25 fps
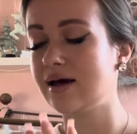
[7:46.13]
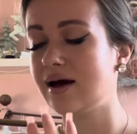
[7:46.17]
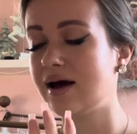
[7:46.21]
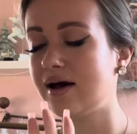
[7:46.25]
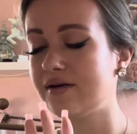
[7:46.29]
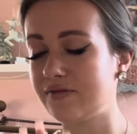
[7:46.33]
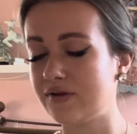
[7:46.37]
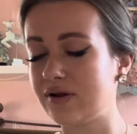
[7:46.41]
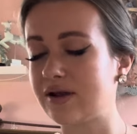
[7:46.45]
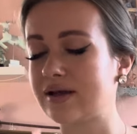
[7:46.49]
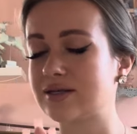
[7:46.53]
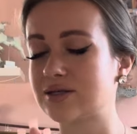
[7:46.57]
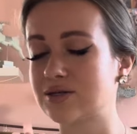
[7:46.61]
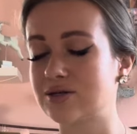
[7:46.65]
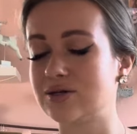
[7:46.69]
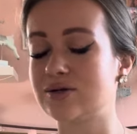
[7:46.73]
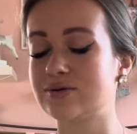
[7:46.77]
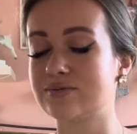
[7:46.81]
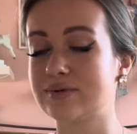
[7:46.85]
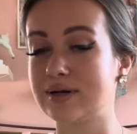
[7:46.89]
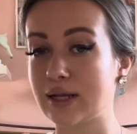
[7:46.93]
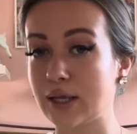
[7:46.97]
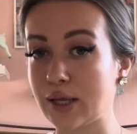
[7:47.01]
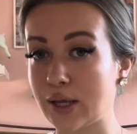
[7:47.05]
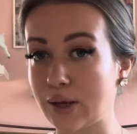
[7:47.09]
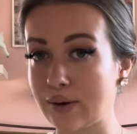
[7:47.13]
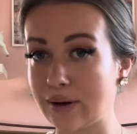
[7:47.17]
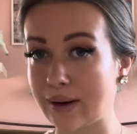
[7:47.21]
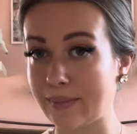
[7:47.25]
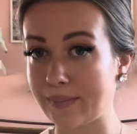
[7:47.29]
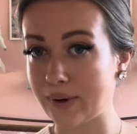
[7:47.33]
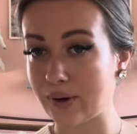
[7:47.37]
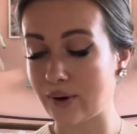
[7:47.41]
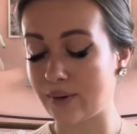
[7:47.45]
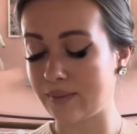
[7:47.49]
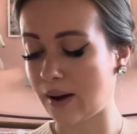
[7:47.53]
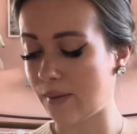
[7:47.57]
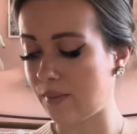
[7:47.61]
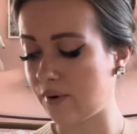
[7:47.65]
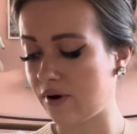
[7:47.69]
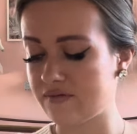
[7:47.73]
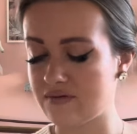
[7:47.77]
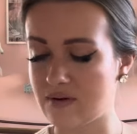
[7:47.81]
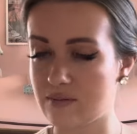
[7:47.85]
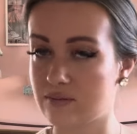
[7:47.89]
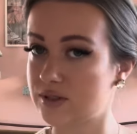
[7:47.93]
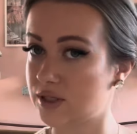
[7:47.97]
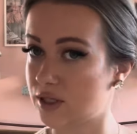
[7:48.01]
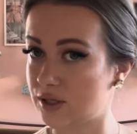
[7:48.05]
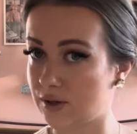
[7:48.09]
I feel like it's gonna look really cute, and I put it on my boyfriend. I
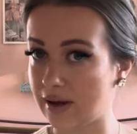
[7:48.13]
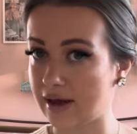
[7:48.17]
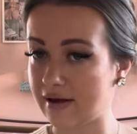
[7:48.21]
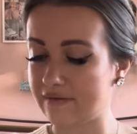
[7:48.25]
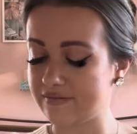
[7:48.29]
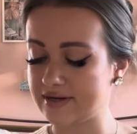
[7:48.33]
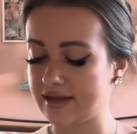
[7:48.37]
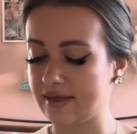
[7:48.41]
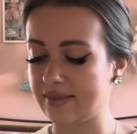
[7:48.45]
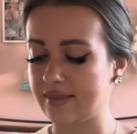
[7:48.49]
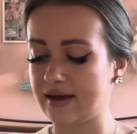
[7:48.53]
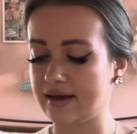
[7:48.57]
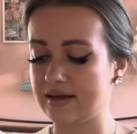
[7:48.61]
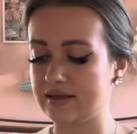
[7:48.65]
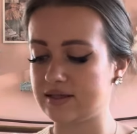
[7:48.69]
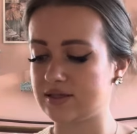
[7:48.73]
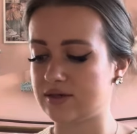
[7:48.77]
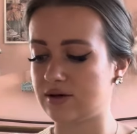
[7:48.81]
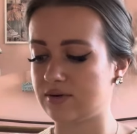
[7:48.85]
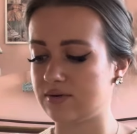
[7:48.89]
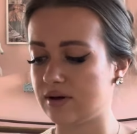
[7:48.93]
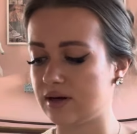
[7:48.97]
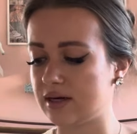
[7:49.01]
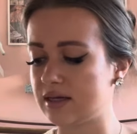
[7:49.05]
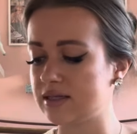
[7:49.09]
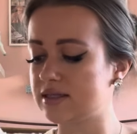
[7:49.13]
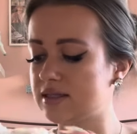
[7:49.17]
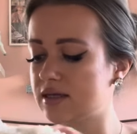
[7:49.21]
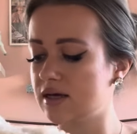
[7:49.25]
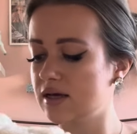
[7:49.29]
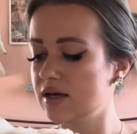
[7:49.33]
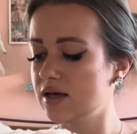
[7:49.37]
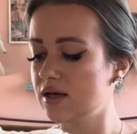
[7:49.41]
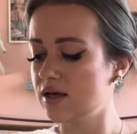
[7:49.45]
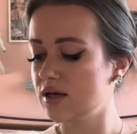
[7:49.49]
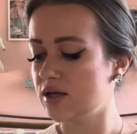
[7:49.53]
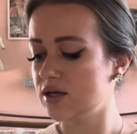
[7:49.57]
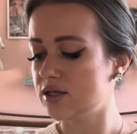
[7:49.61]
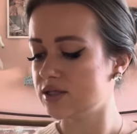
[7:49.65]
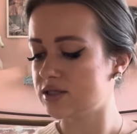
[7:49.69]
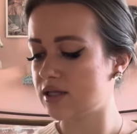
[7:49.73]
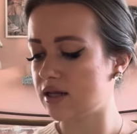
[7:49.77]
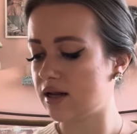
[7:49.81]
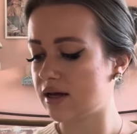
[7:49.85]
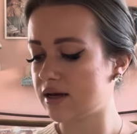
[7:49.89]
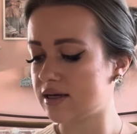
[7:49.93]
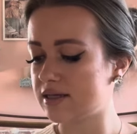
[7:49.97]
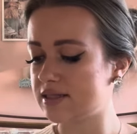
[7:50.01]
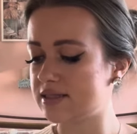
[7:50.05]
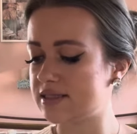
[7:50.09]
was like, you have to get that, it's so nice. So
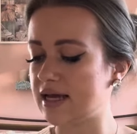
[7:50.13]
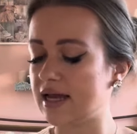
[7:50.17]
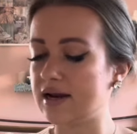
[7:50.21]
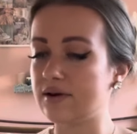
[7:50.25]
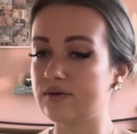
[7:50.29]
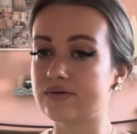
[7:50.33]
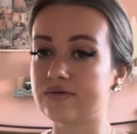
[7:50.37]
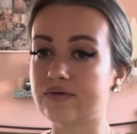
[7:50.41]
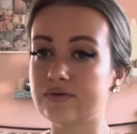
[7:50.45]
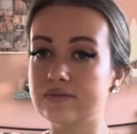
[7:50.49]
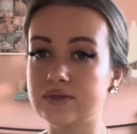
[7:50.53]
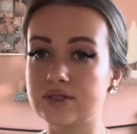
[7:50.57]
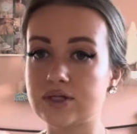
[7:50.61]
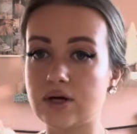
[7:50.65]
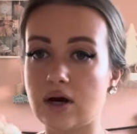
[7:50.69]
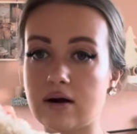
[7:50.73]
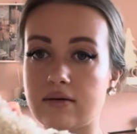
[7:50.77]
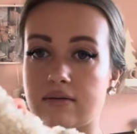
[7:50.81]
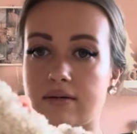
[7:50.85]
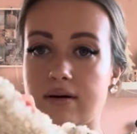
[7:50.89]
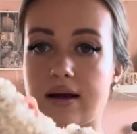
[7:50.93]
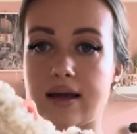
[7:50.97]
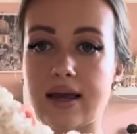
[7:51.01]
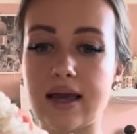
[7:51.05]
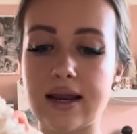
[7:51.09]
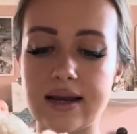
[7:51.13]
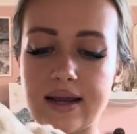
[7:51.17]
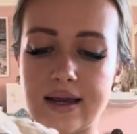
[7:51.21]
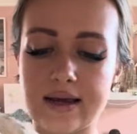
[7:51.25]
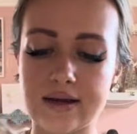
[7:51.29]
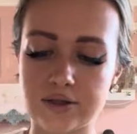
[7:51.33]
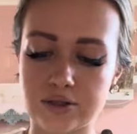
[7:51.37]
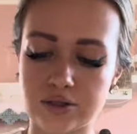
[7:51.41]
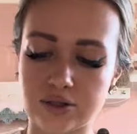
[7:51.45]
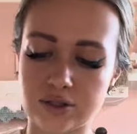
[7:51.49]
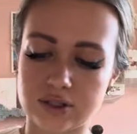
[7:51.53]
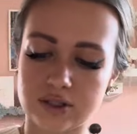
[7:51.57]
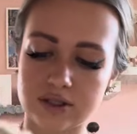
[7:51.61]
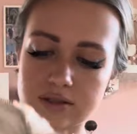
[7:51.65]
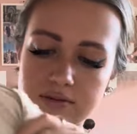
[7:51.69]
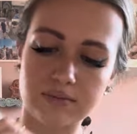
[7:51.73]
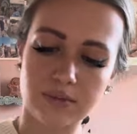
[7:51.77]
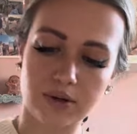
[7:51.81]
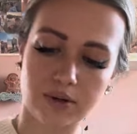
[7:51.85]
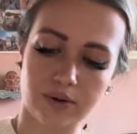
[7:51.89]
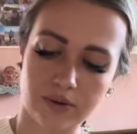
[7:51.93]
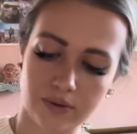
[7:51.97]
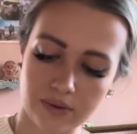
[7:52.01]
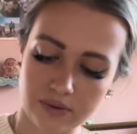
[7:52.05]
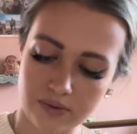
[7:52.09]
like I said, it was from Zara in extra
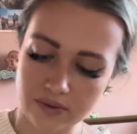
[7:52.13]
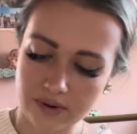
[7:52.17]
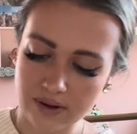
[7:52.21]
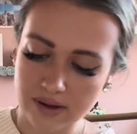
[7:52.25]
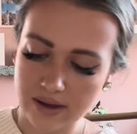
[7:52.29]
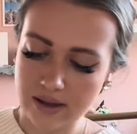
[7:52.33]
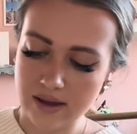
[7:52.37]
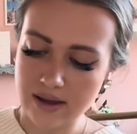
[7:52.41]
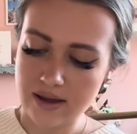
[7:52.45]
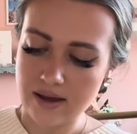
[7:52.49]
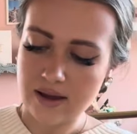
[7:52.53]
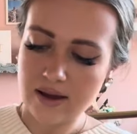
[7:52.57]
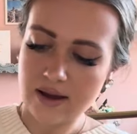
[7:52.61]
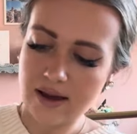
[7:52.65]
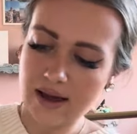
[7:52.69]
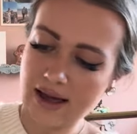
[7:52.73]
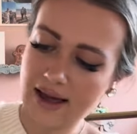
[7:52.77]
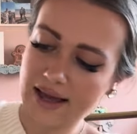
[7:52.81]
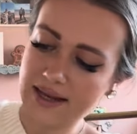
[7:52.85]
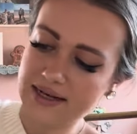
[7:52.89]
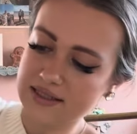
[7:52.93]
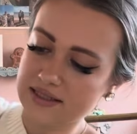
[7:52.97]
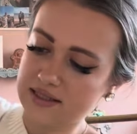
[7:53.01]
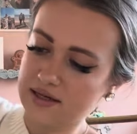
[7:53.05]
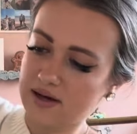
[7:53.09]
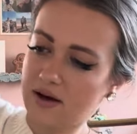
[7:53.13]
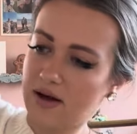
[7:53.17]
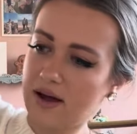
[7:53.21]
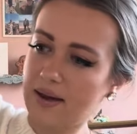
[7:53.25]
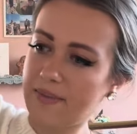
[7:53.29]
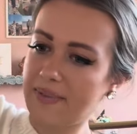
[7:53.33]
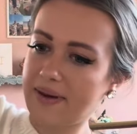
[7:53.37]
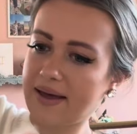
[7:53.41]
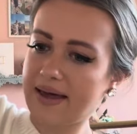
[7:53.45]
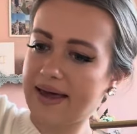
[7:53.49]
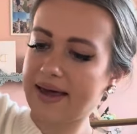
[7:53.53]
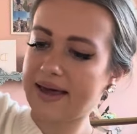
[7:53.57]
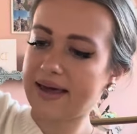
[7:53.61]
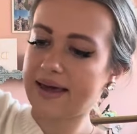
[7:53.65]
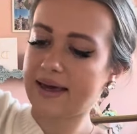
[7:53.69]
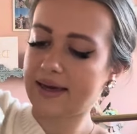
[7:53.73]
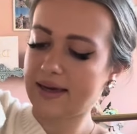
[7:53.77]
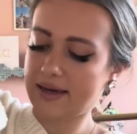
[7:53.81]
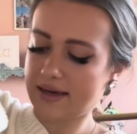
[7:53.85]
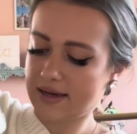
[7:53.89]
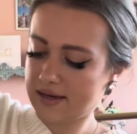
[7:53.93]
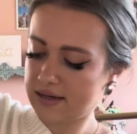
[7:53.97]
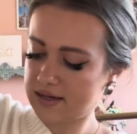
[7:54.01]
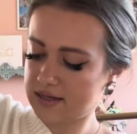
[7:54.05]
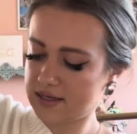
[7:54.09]
small, and I
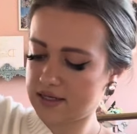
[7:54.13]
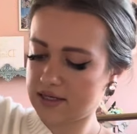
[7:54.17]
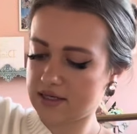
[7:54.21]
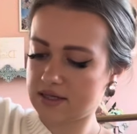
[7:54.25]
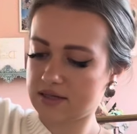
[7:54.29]
paid